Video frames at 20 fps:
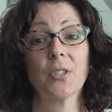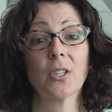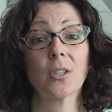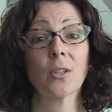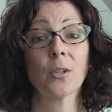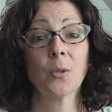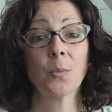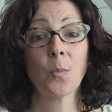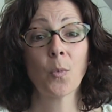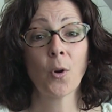To
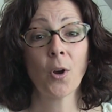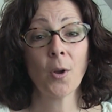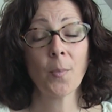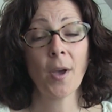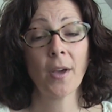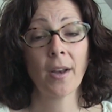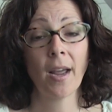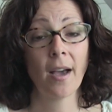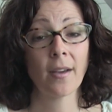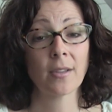learn more
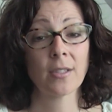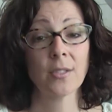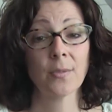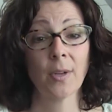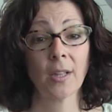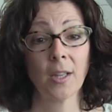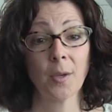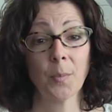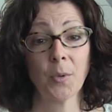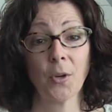about how to
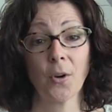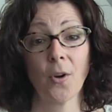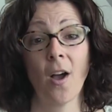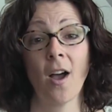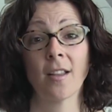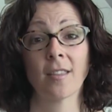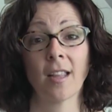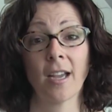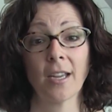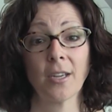develop your
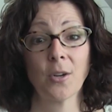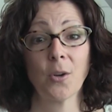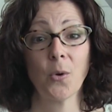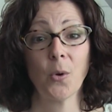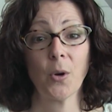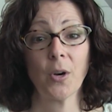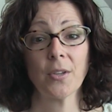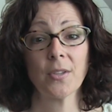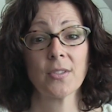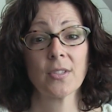online
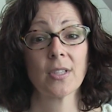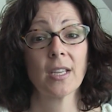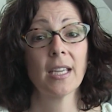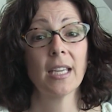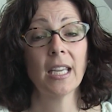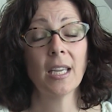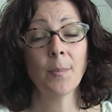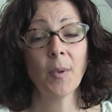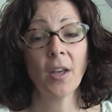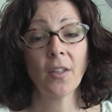course,
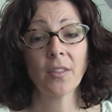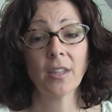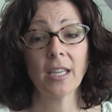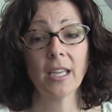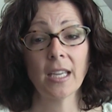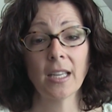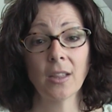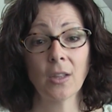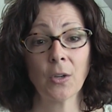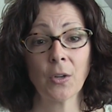email the
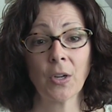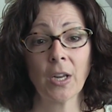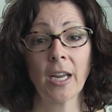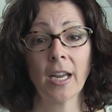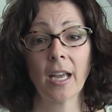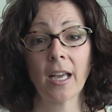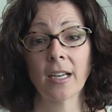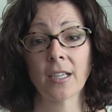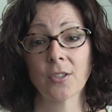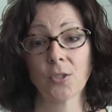
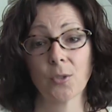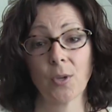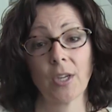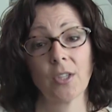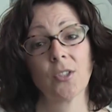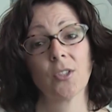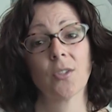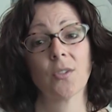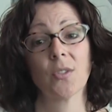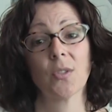eLearning and
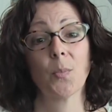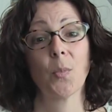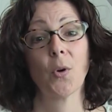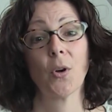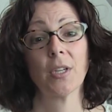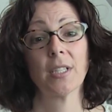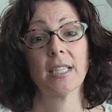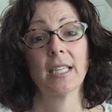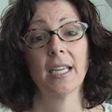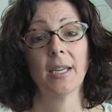Instructional
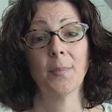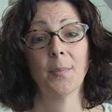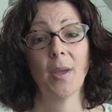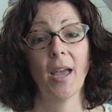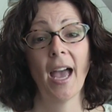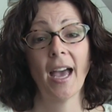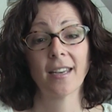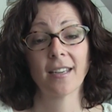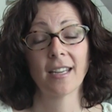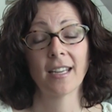Support Team
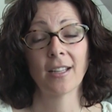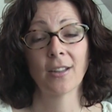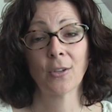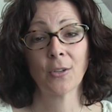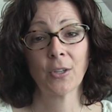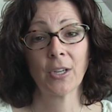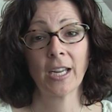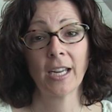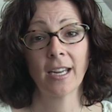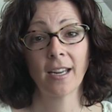at
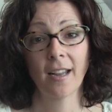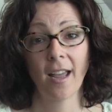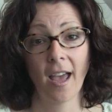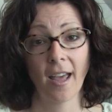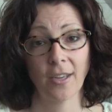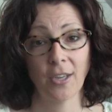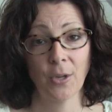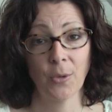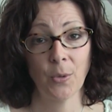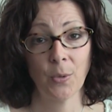elearning
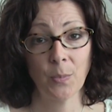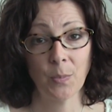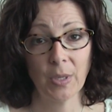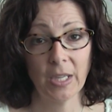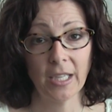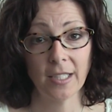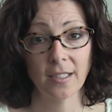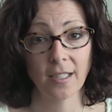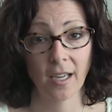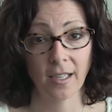at
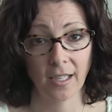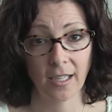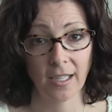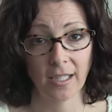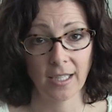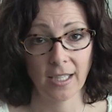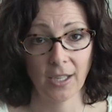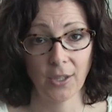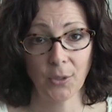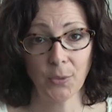
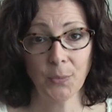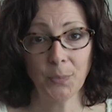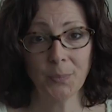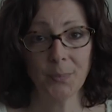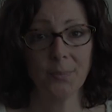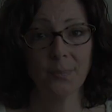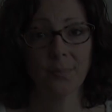umb.edu.